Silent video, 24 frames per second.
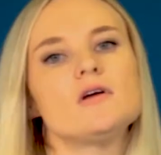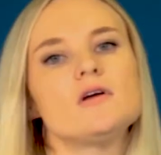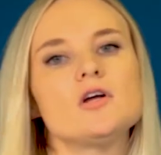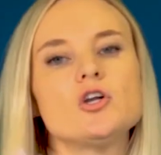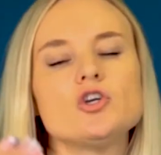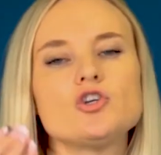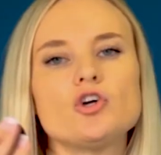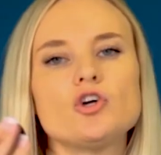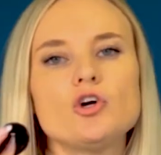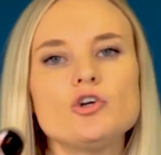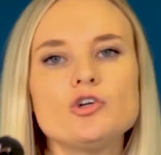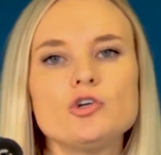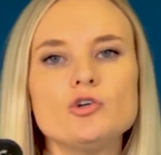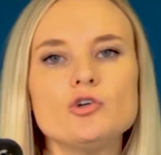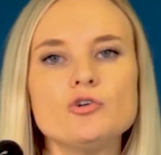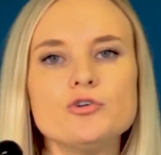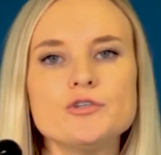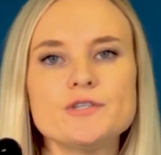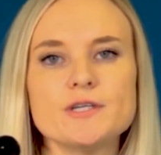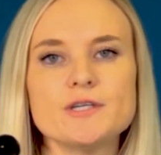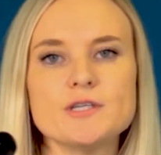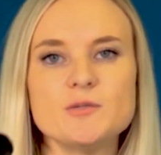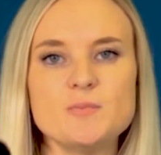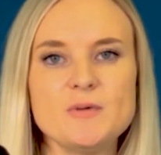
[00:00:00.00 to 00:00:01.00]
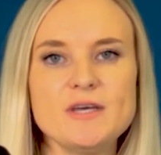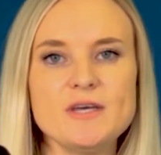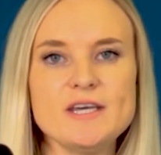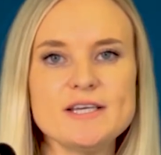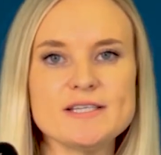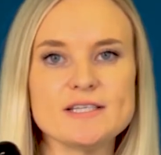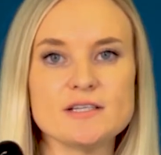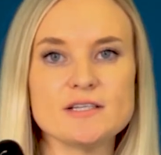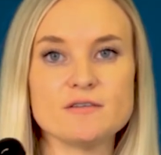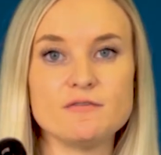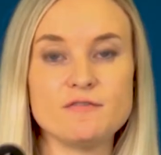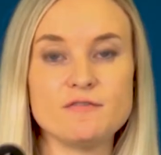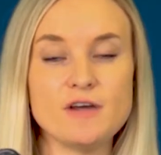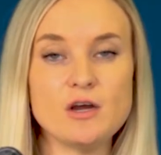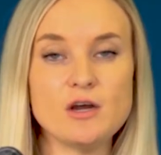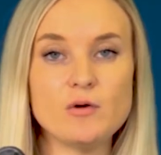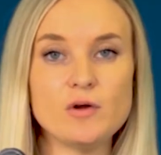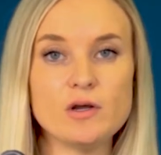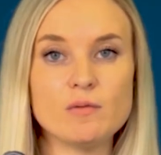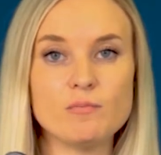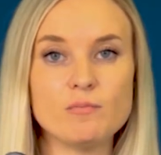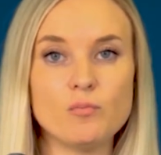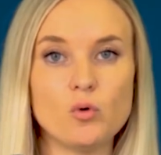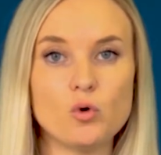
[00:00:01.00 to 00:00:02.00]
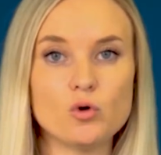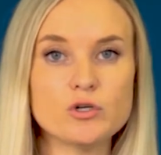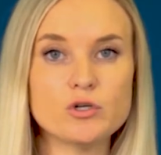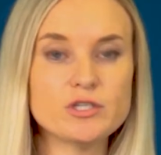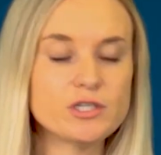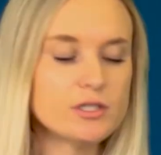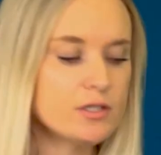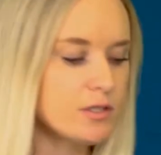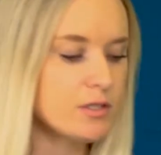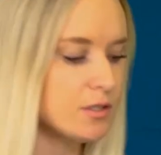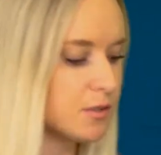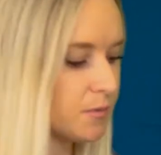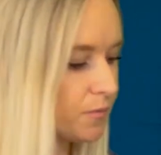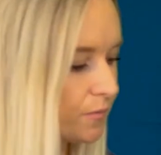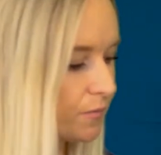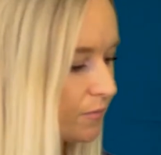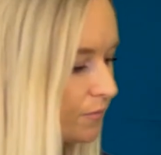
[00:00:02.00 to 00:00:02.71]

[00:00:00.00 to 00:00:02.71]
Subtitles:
Don't lose this piece, it's very important.